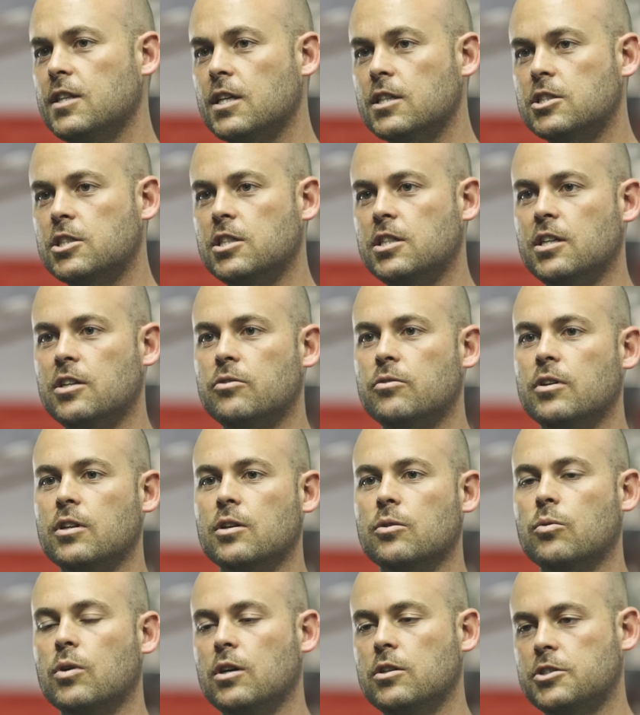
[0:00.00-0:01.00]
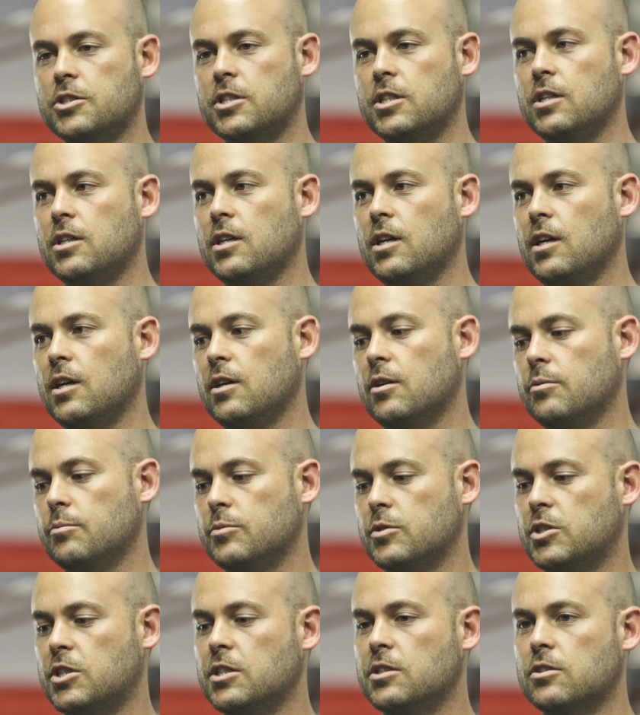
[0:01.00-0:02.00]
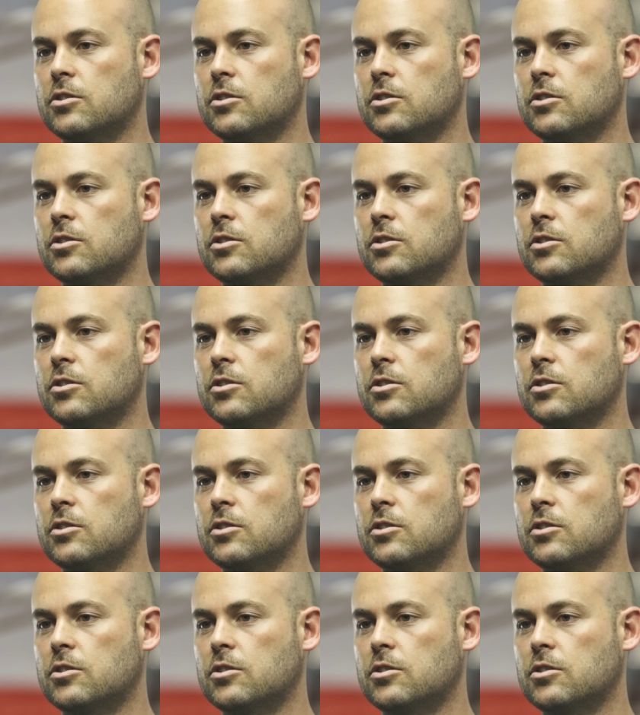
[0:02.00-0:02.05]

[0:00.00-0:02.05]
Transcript: thought she did really well. She's